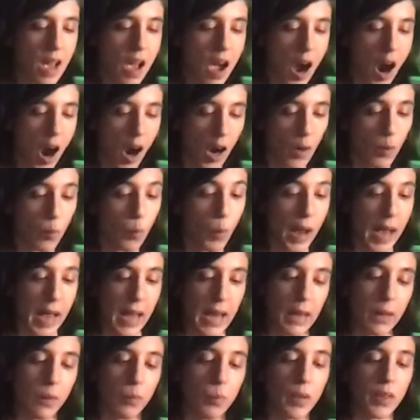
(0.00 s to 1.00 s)
our
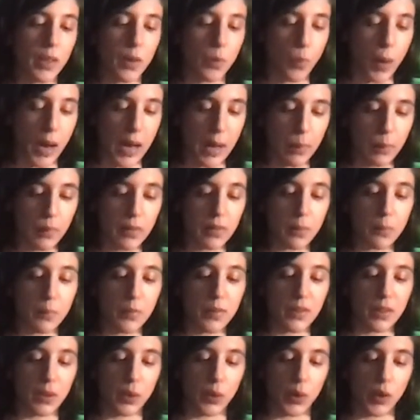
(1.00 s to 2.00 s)
way when the way was
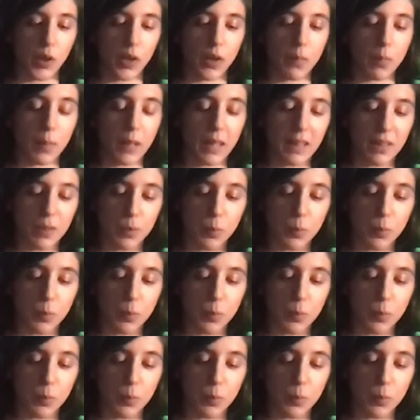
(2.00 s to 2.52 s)
obscured because